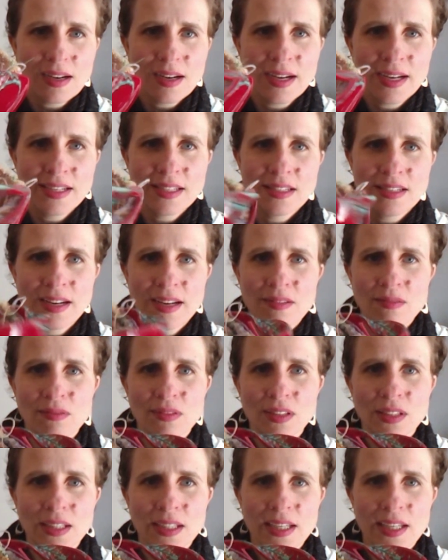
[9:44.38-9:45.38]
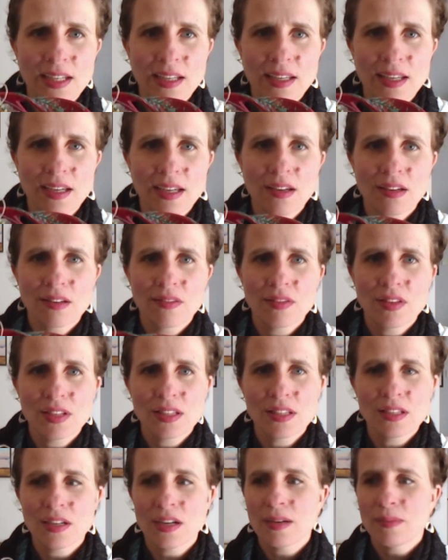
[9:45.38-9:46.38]
I really get a kick out of
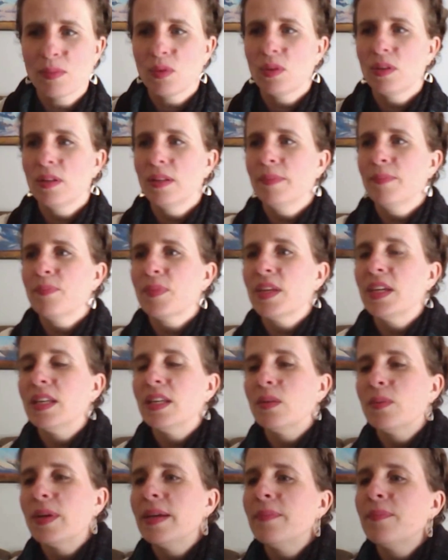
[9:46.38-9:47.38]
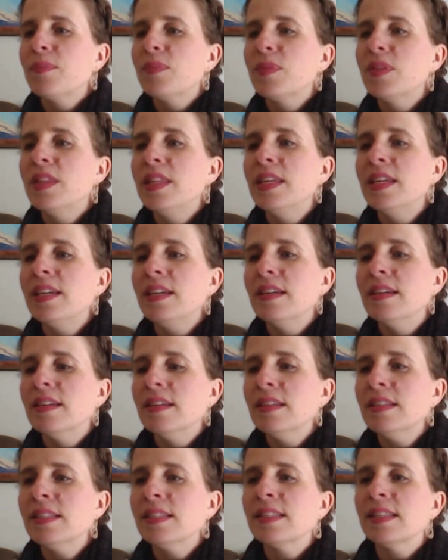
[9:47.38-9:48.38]
this yarn bowl. Anyway,
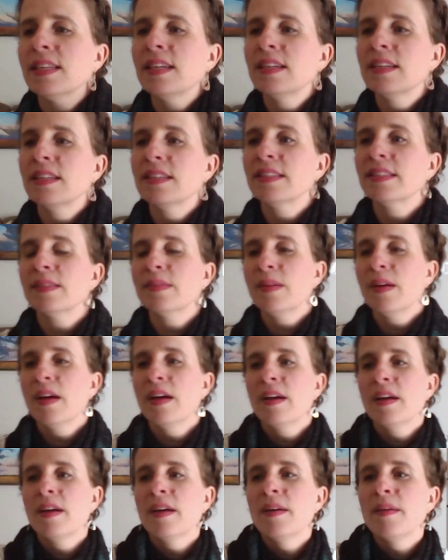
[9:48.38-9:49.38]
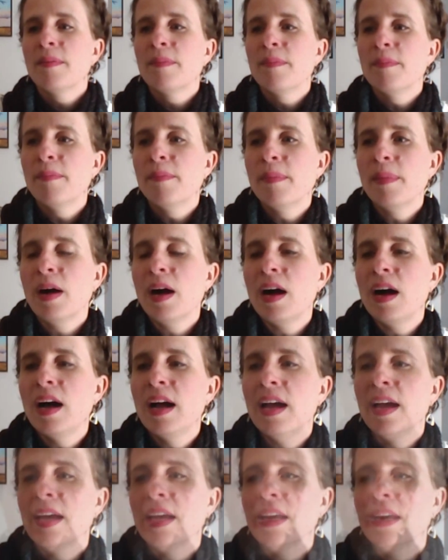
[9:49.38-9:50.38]
this is
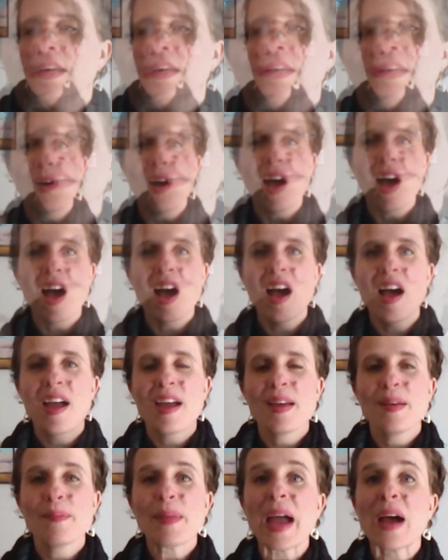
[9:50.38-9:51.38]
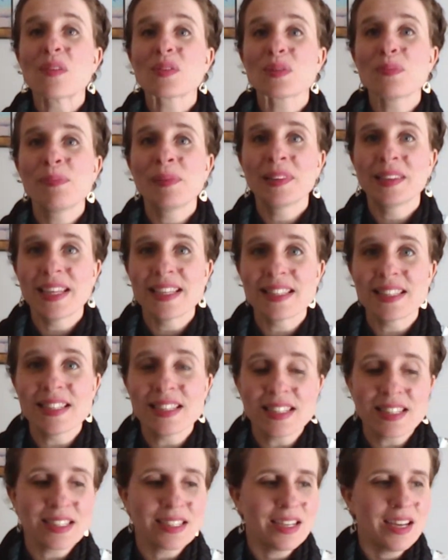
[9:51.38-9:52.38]
my Mount
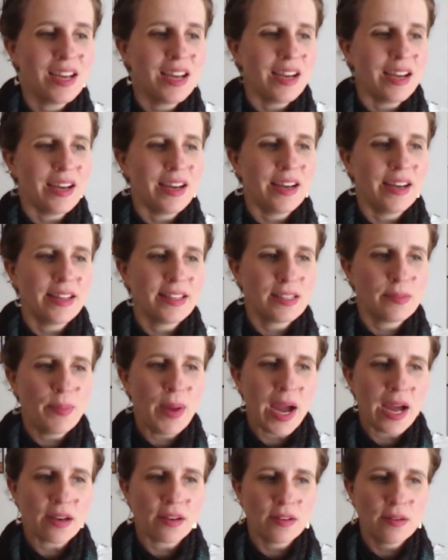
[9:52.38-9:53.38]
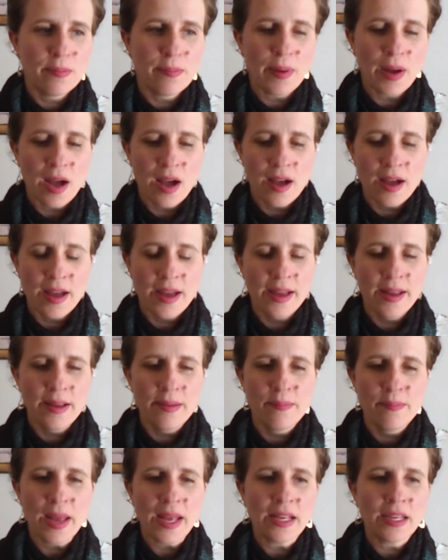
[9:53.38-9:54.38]
Pleasant. It's a pattern by
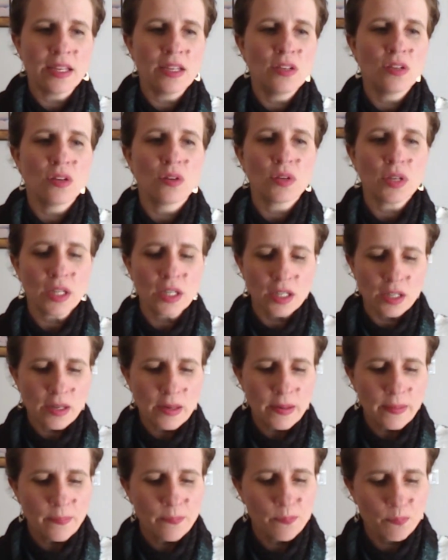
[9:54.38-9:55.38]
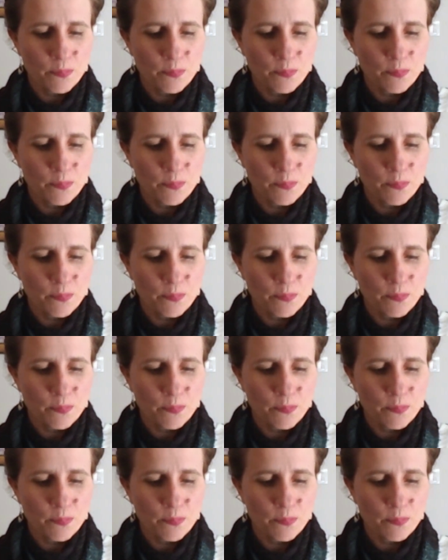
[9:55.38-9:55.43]
Megan Nodecker.